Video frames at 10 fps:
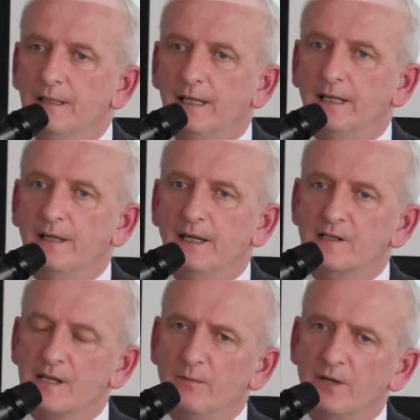In
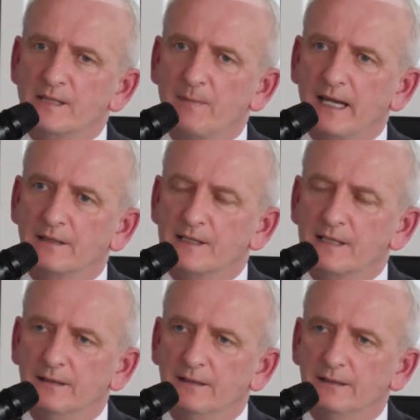some respects,
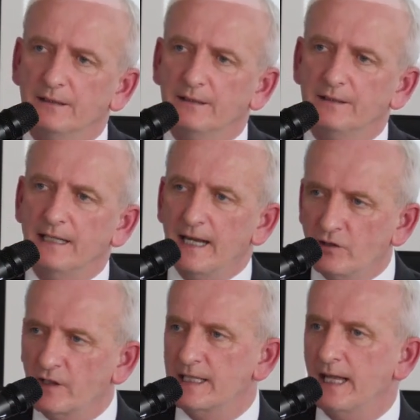the
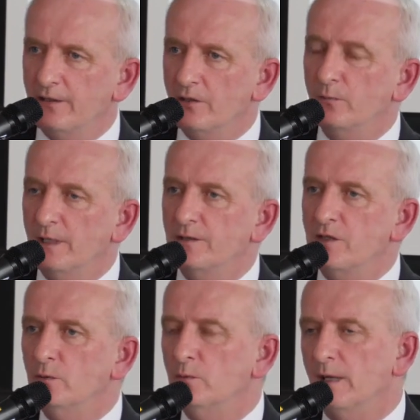legislator will do